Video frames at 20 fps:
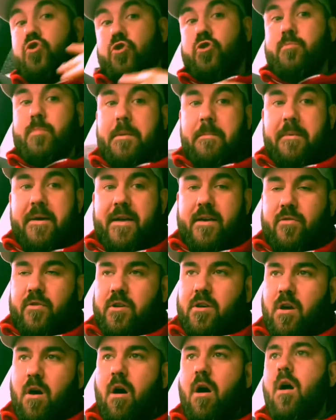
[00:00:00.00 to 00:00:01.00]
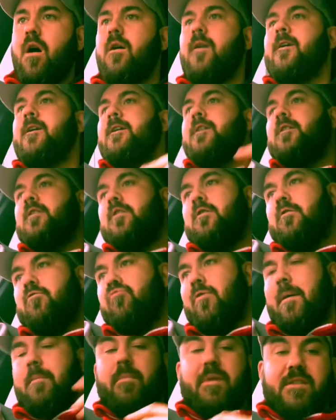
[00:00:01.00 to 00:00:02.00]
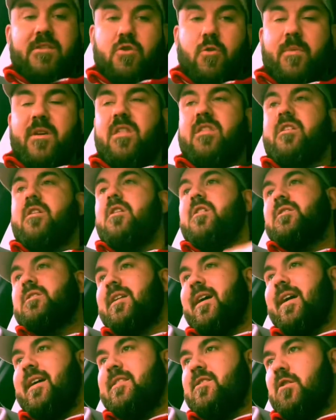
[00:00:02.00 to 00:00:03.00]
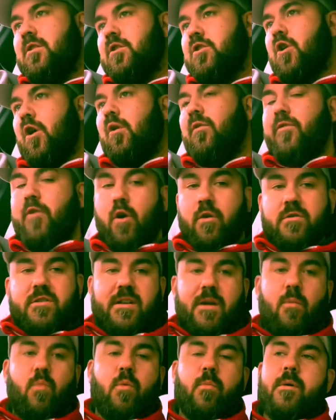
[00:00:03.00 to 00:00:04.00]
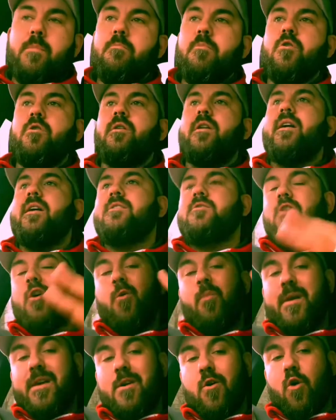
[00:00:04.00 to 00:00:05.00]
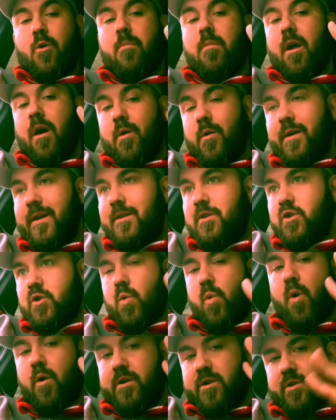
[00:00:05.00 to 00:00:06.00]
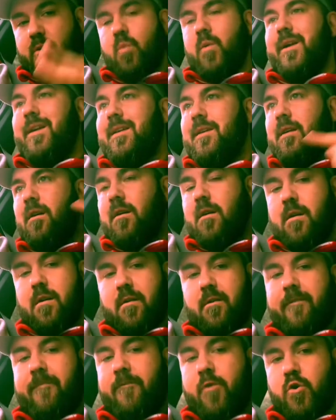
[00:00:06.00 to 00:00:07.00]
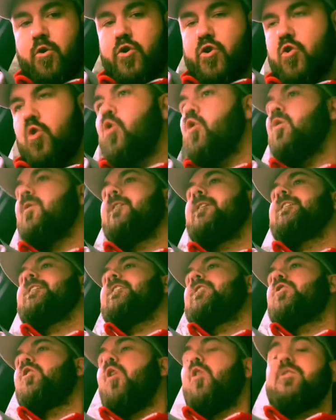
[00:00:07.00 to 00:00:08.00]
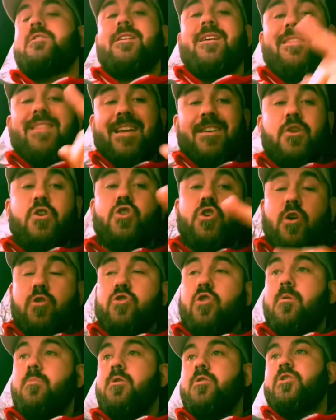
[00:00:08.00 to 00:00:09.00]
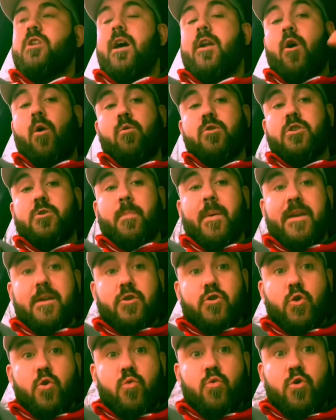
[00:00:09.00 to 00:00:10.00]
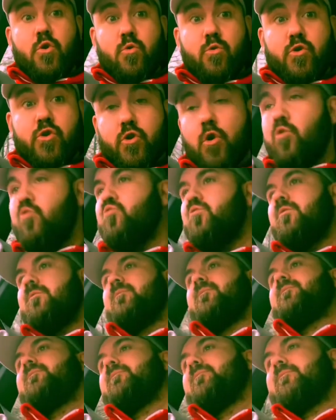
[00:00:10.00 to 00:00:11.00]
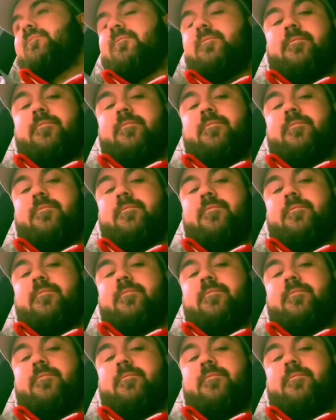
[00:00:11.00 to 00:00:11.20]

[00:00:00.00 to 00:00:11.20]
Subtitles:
just be me in the car. Ramblings will be Thursdays. Golf content will be Mondays. I'll be uploading twice a week. For sure. Guys, thank you so much, and I will speak to you soon.